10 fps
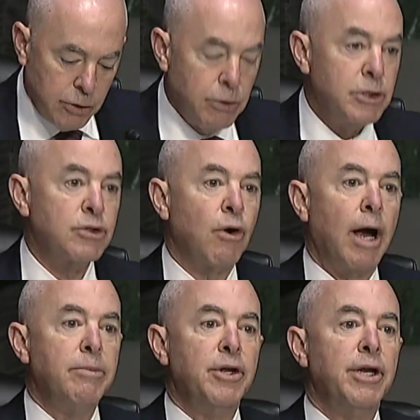you
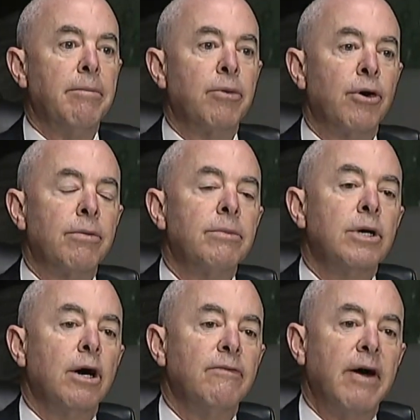described the number
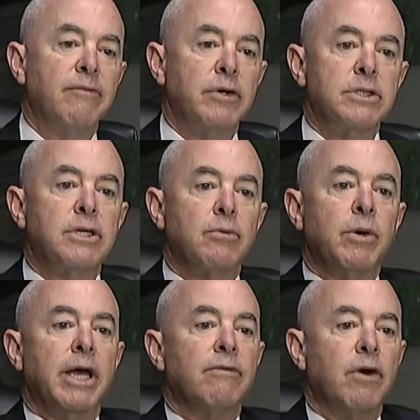of efforts that
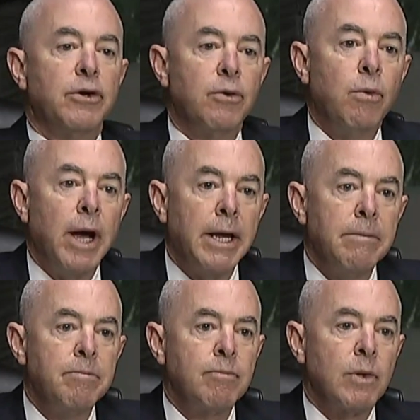we have underway,